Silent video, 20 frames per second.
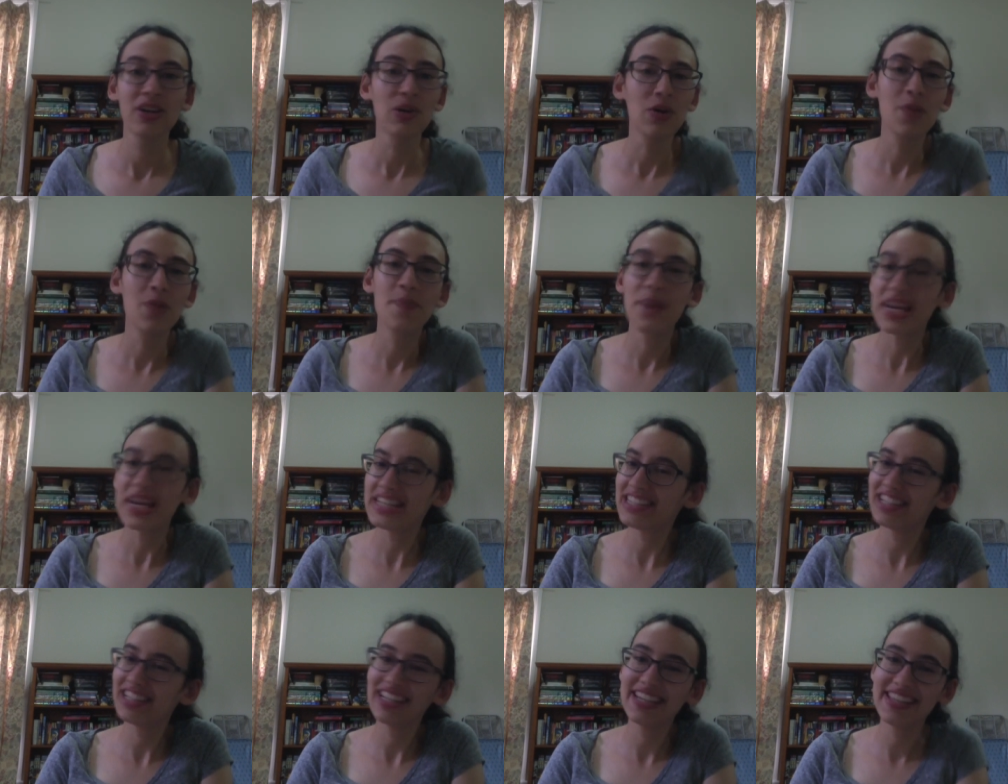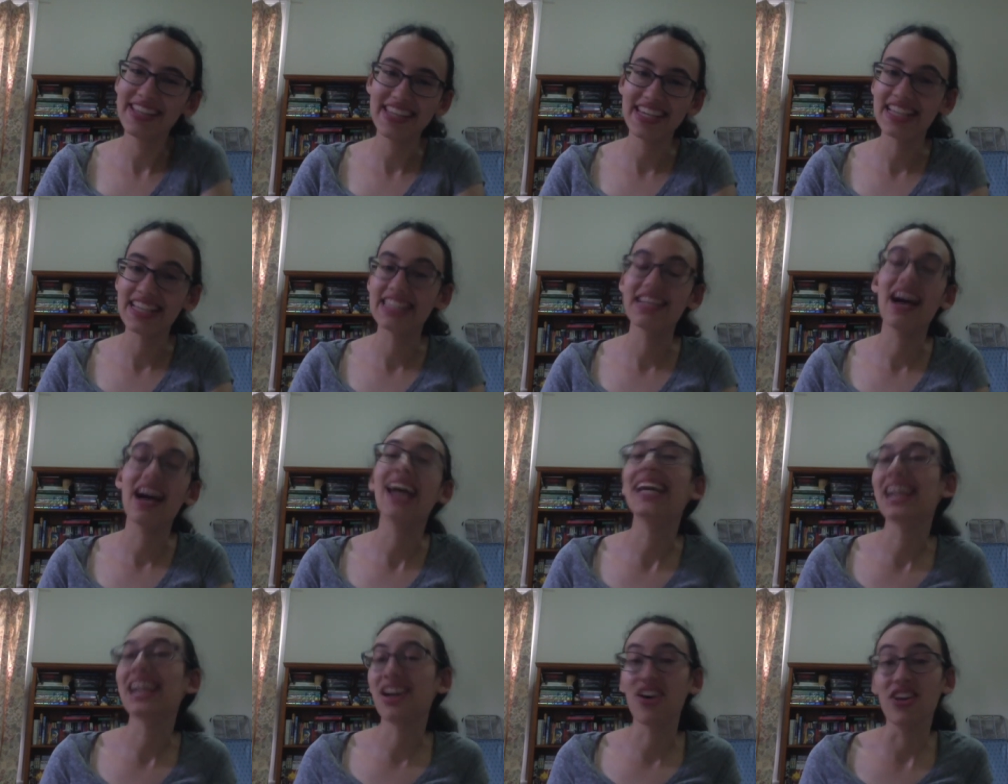Well, basically the
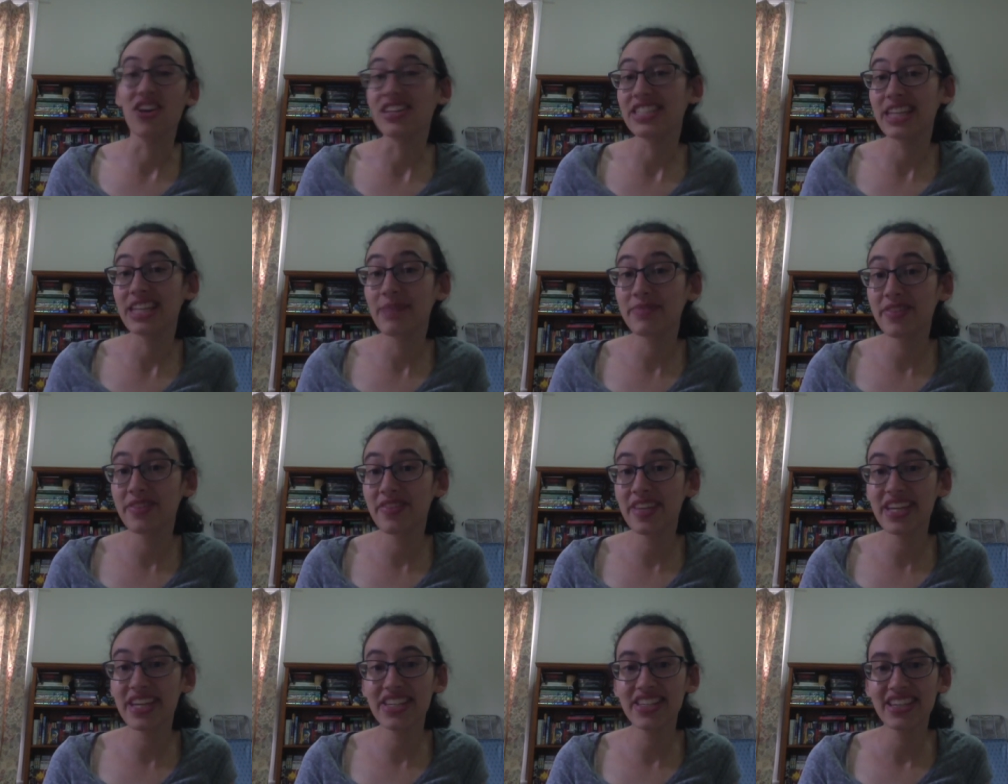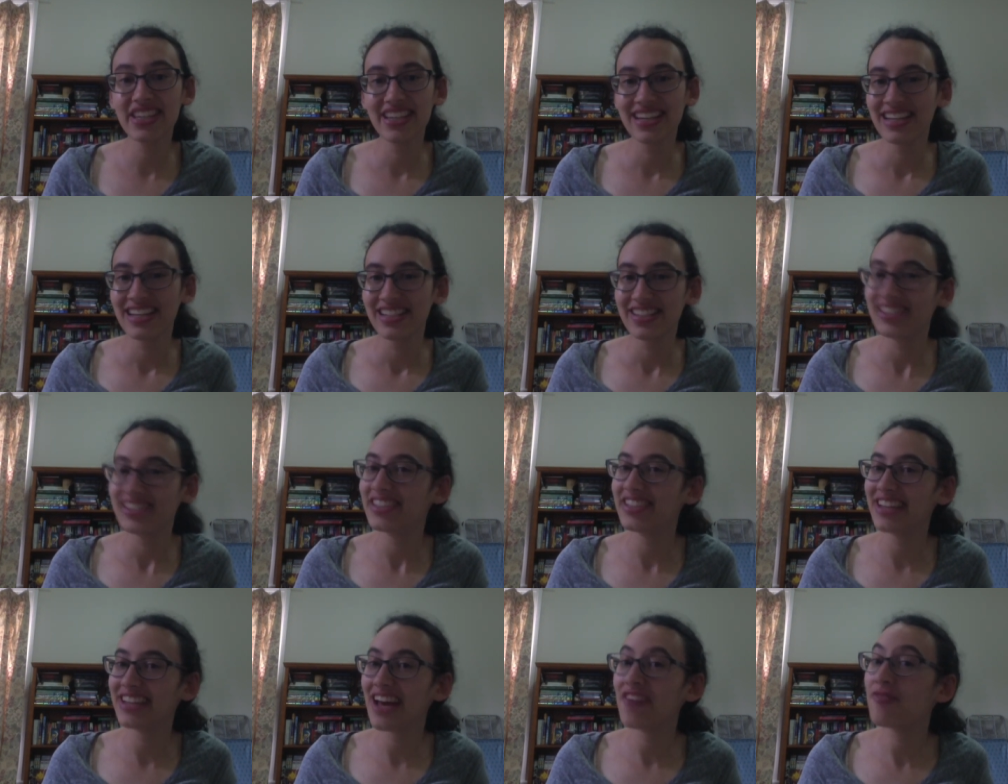entire concept of this, just
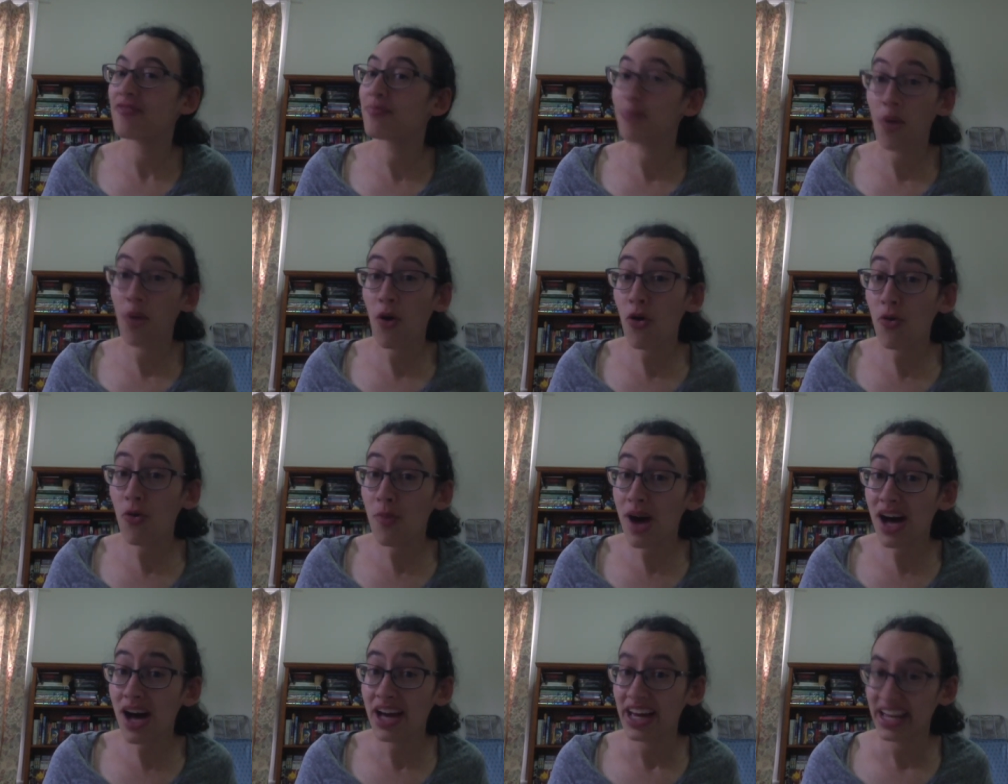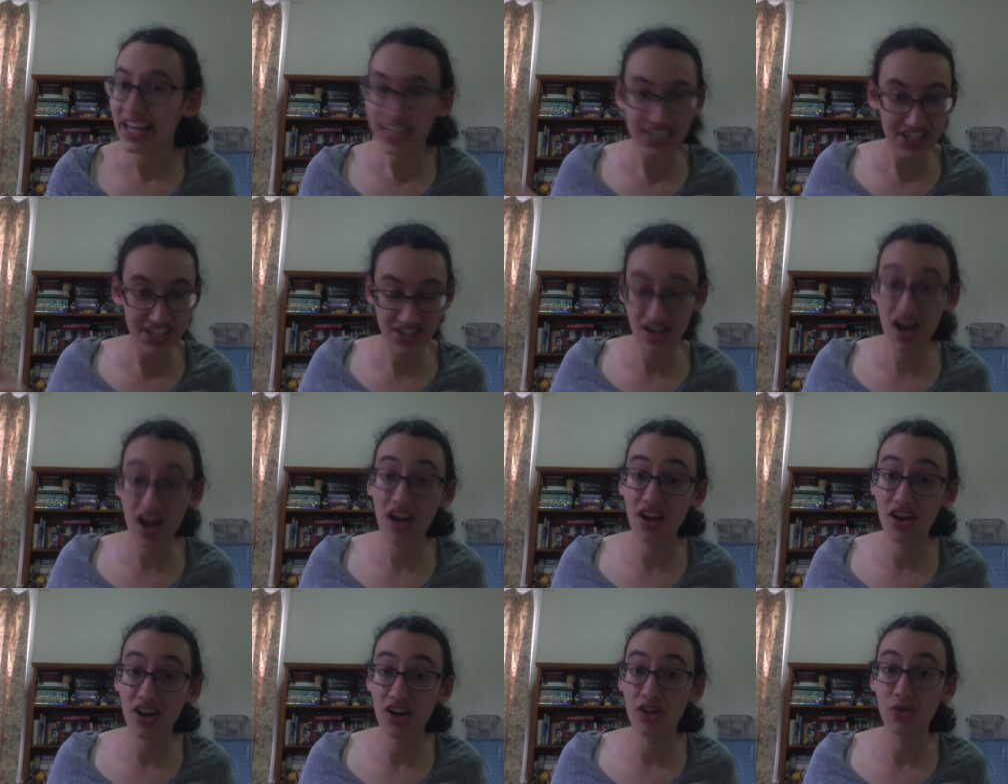that you have Bulma and
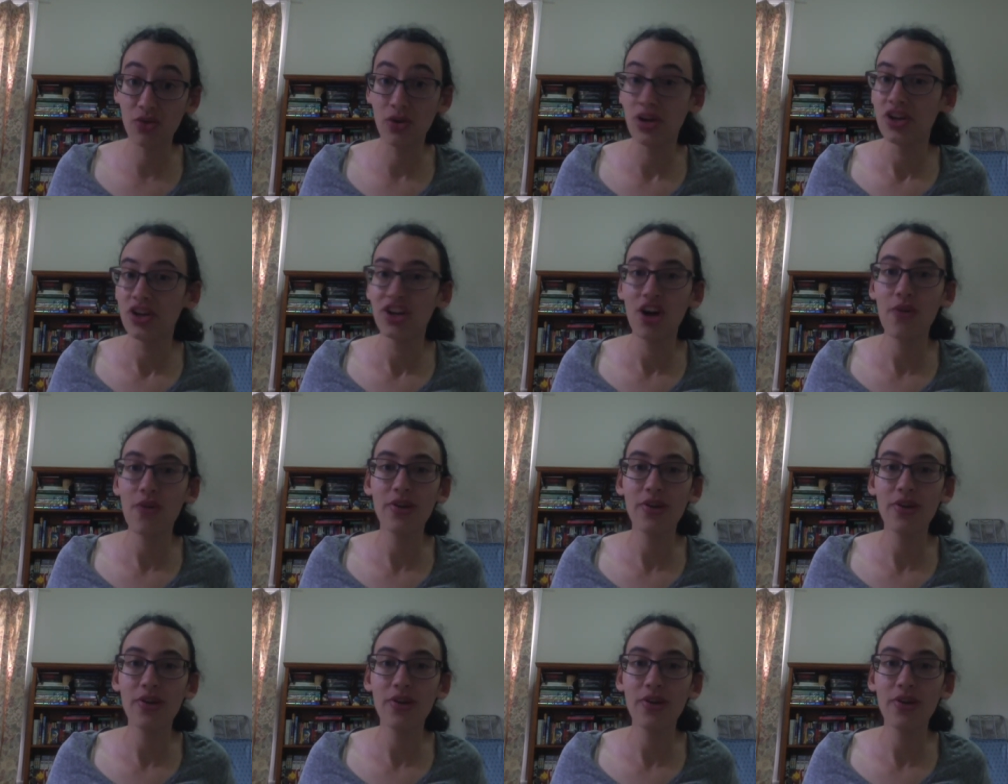Jaco going